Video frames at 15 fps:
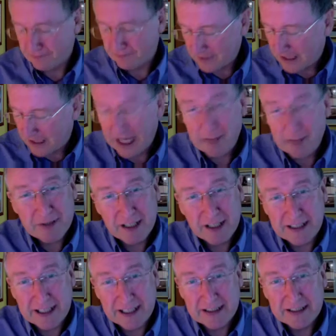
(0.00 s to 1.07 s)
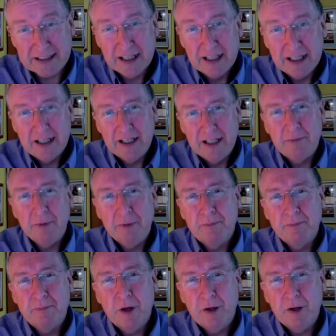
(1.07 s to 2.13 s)
collapse like this have been
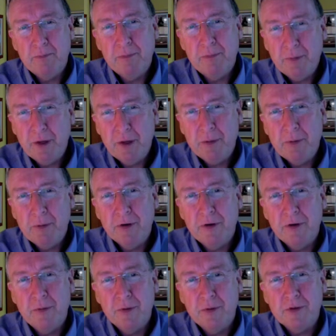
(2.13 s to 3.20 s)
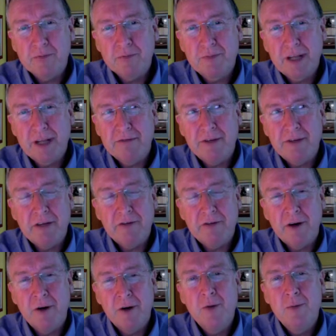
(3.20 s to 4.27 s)
where people are almost getting ready for
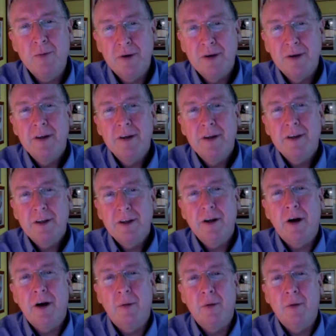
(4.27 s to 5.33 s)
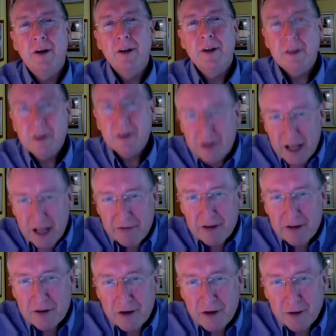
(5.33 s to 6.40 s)
home.
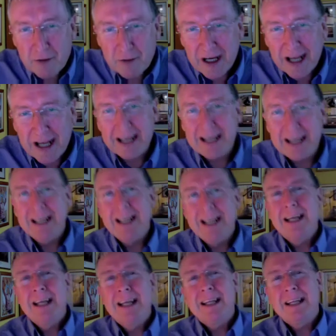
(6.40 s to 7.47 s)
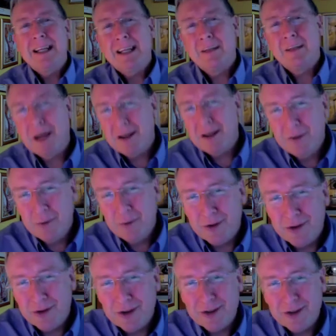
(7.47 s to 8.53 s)
Everything's gone okay. They're back on the
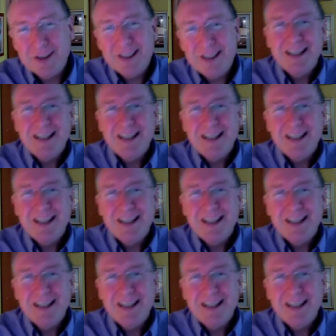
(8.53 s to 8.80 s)
ward.